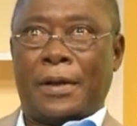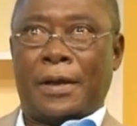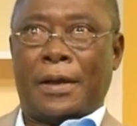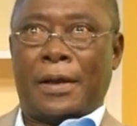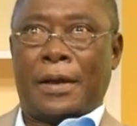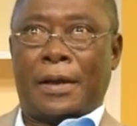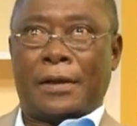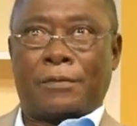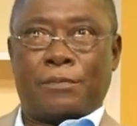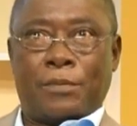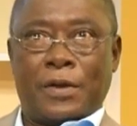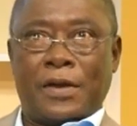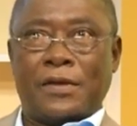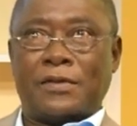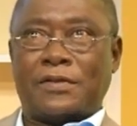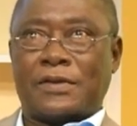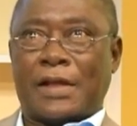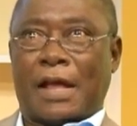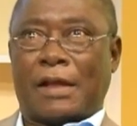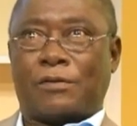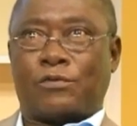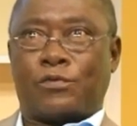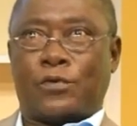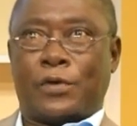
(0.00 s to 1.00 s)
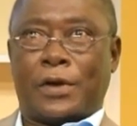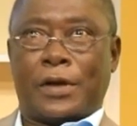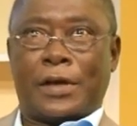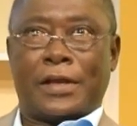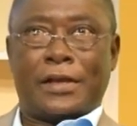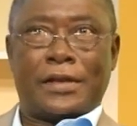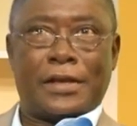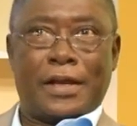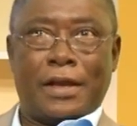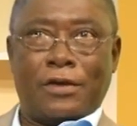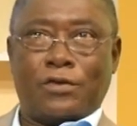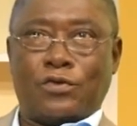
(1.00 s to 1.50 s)
it means that we
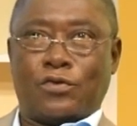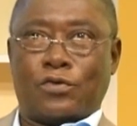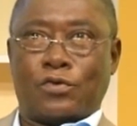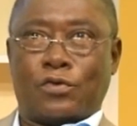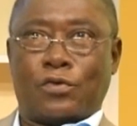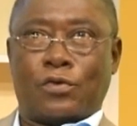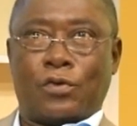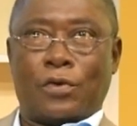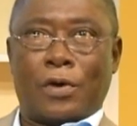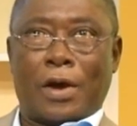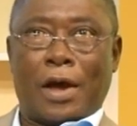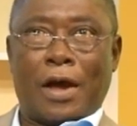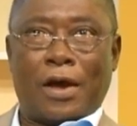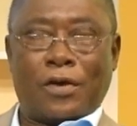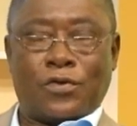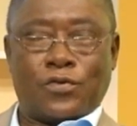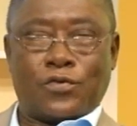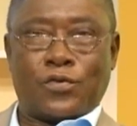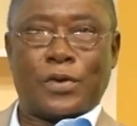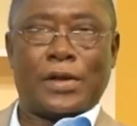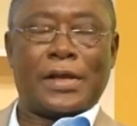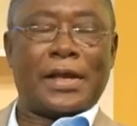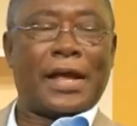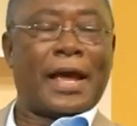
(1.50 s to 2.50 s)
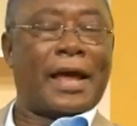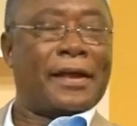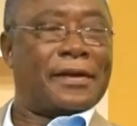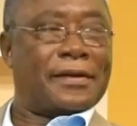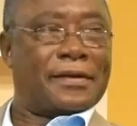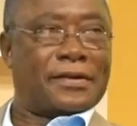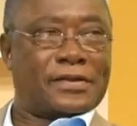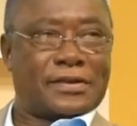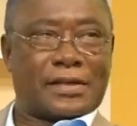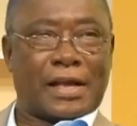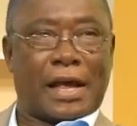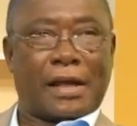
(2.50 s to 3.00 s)
need to actually
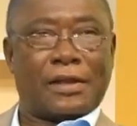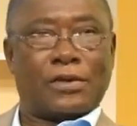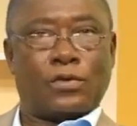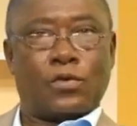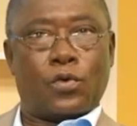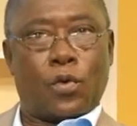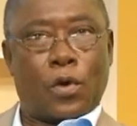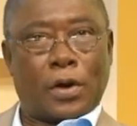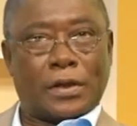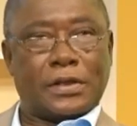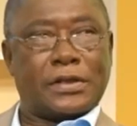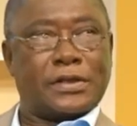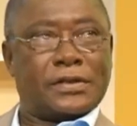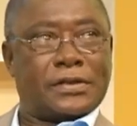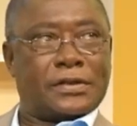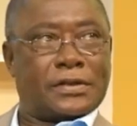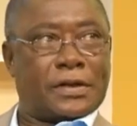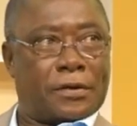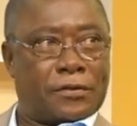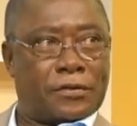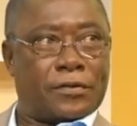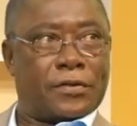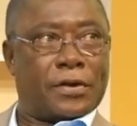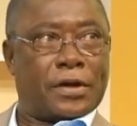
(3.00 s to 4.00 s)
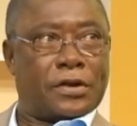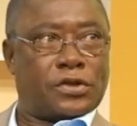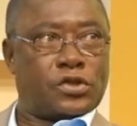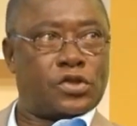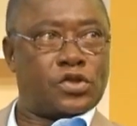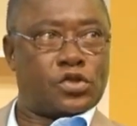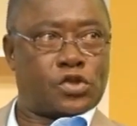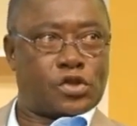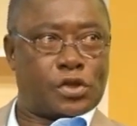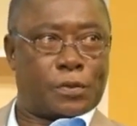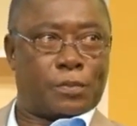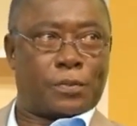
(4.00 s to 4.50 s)
understand what a
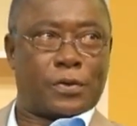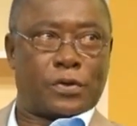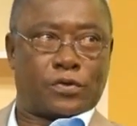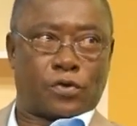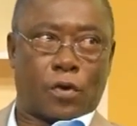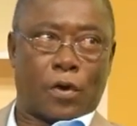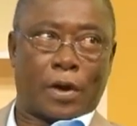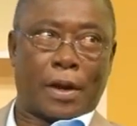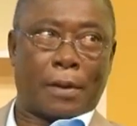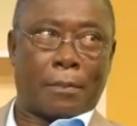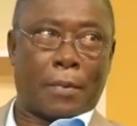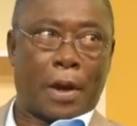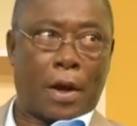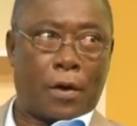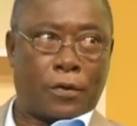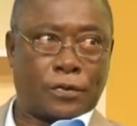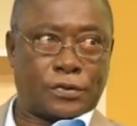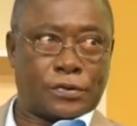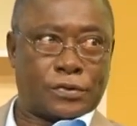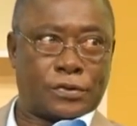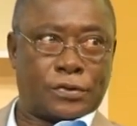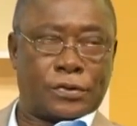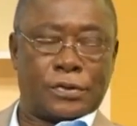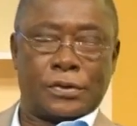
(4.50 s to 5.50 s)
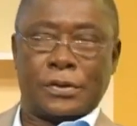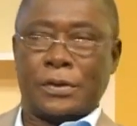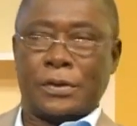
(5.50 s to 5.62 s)
relationship is all about.